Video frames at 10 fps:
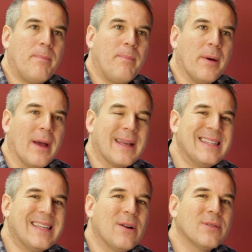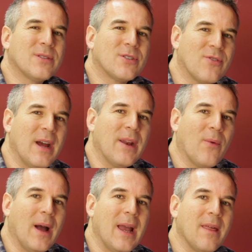but I can tell straight
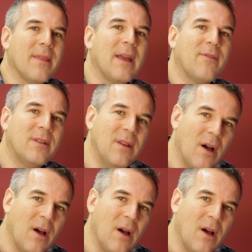away that they've